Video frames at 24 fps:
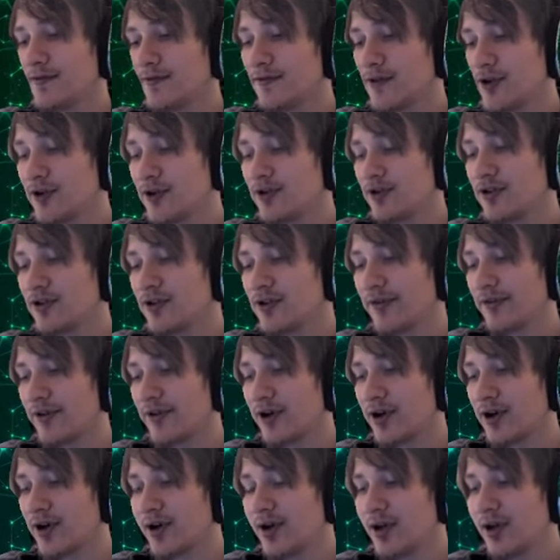for the
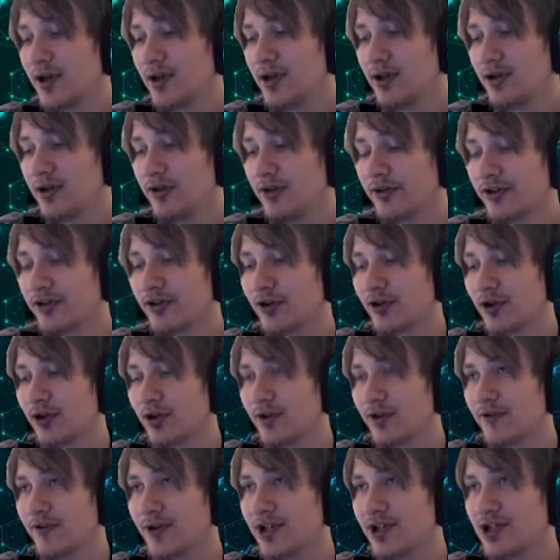server, you could start
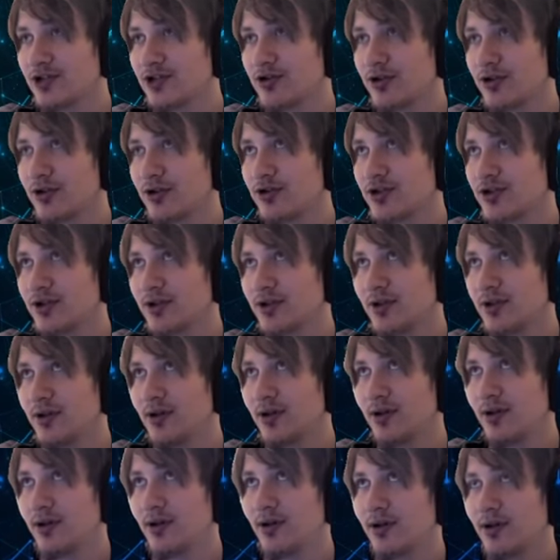off on DigitalOcean.
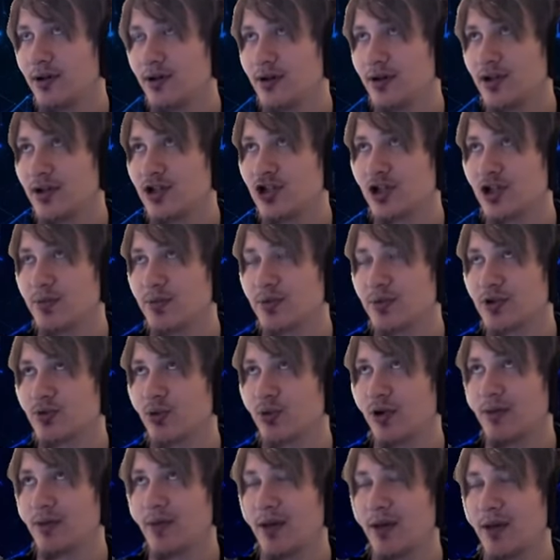The cheapest
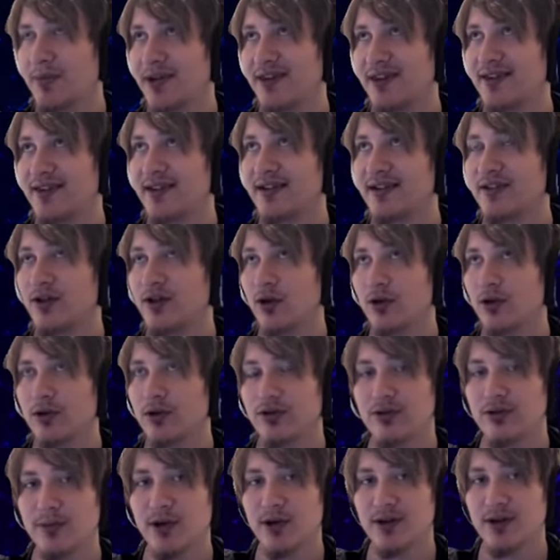one might be
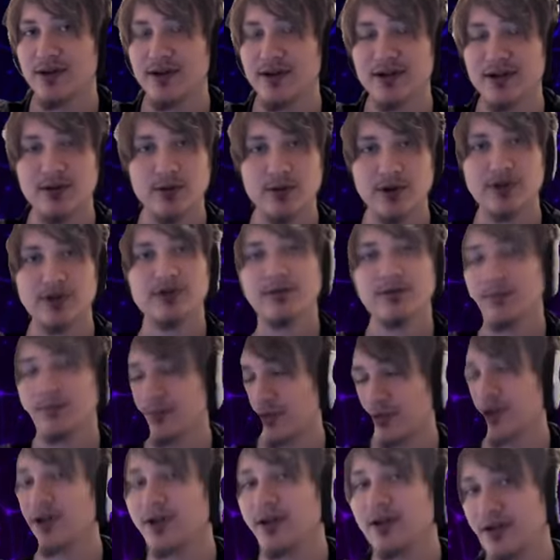$6 a month and it works
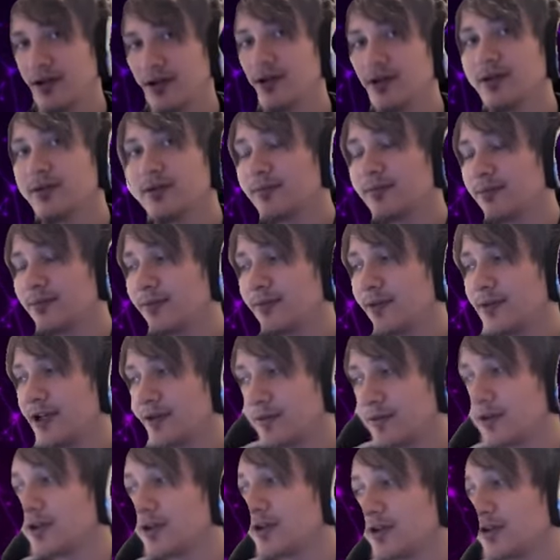pretty good, like
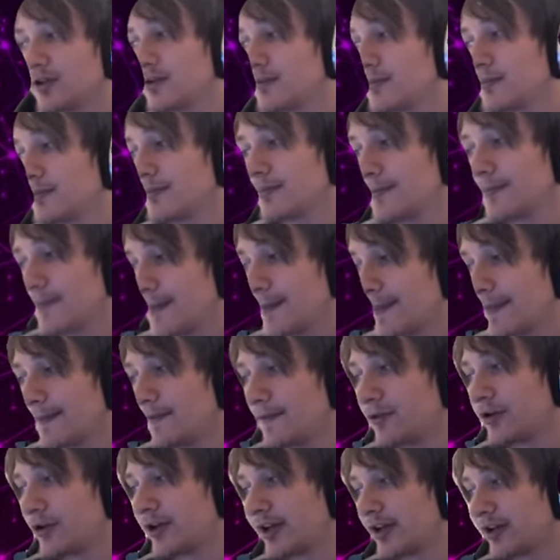really good.
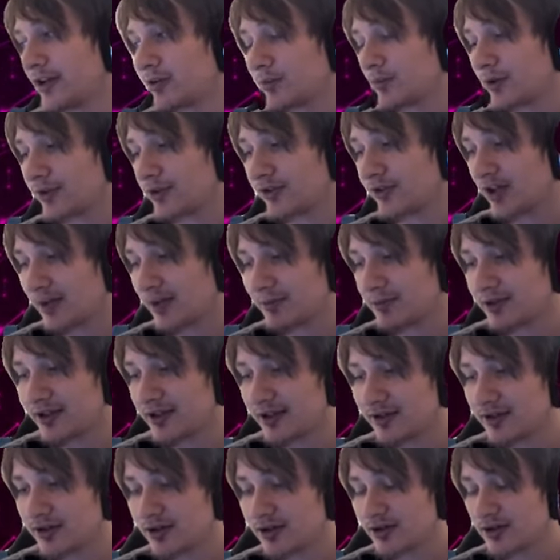You could get your Rails app
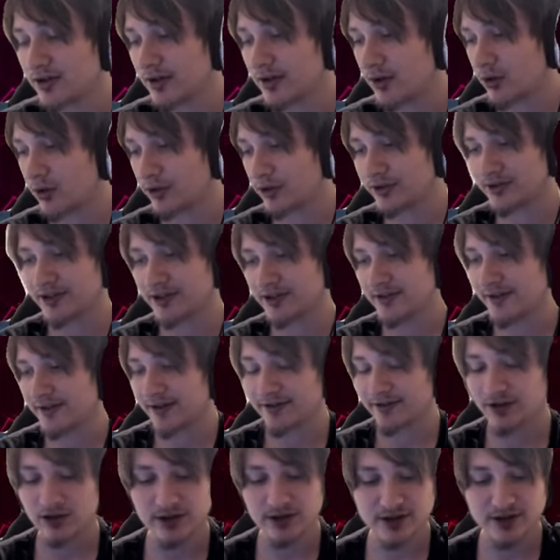together. All you need is that
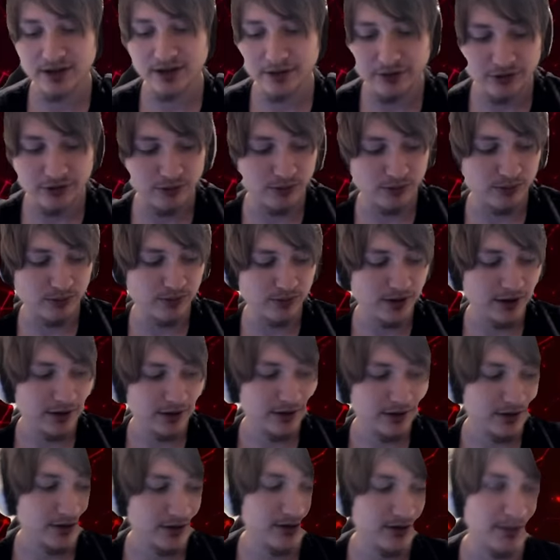Solidus. You
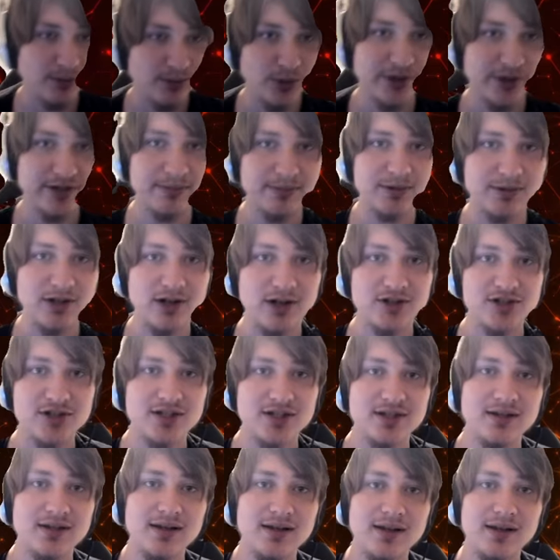deploy it to
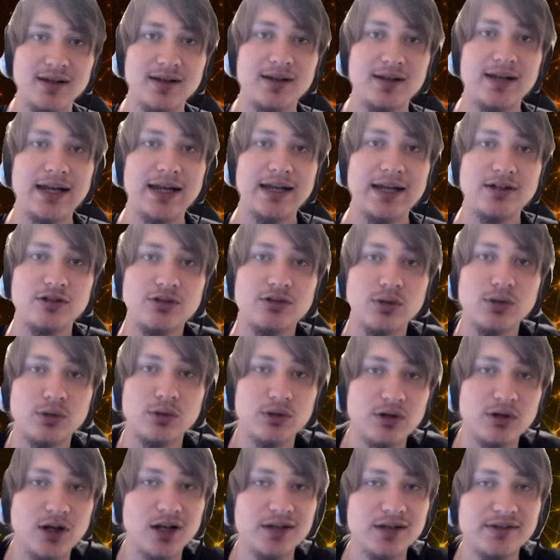production and your
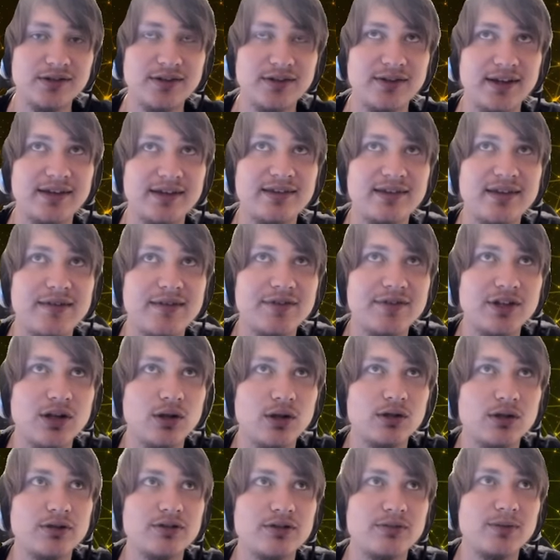total cost is like
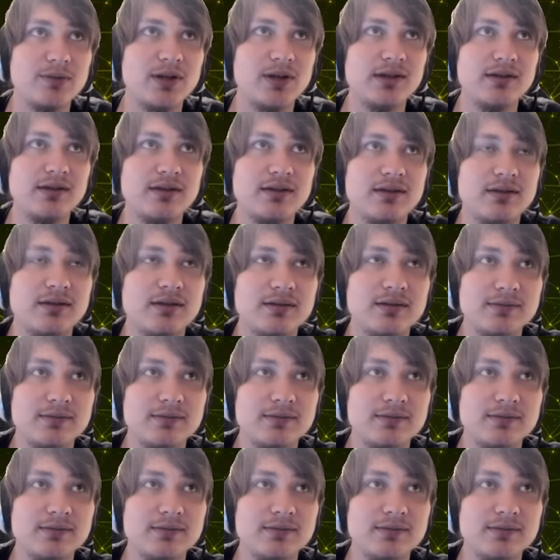$7 a month